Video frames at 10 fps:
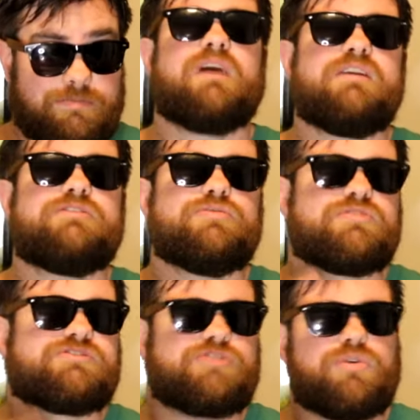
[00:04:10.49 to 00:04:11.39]
led to a
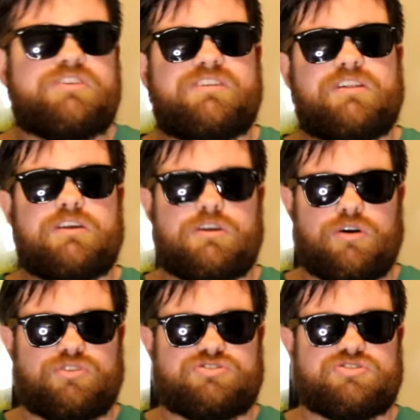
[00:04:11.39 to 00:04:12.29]
storytelling
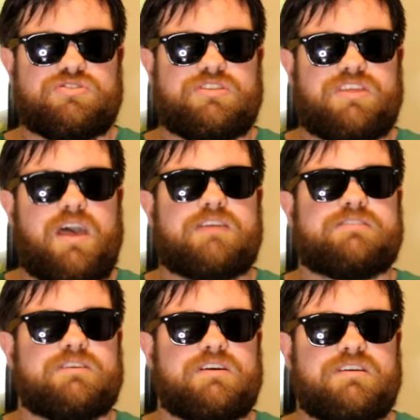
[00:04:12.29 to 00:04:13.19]
culture that